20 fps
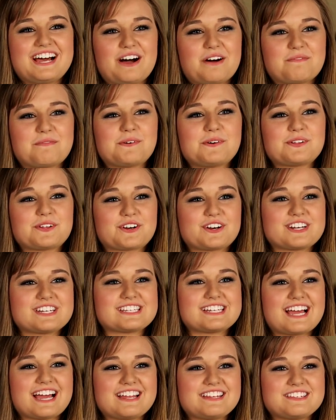I'll pull her
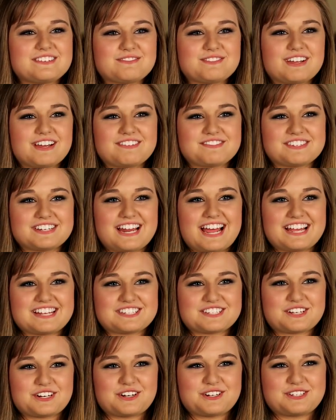aside sometimes and
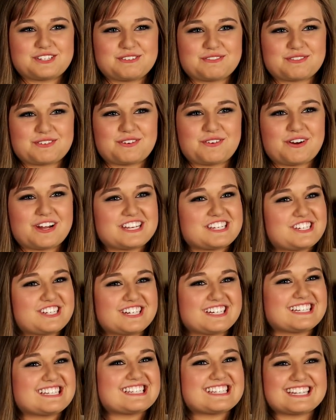ask her some
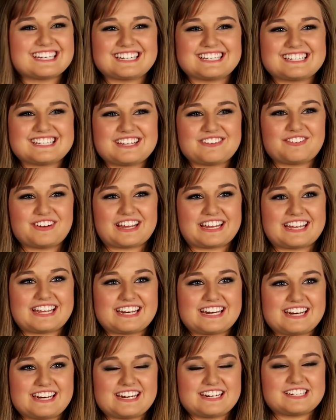questions and see if I can
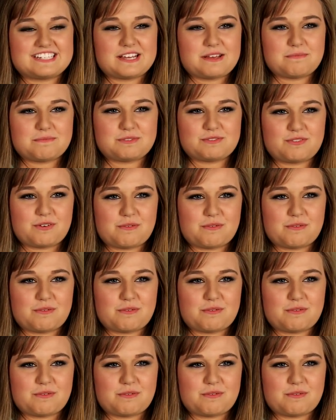get any tips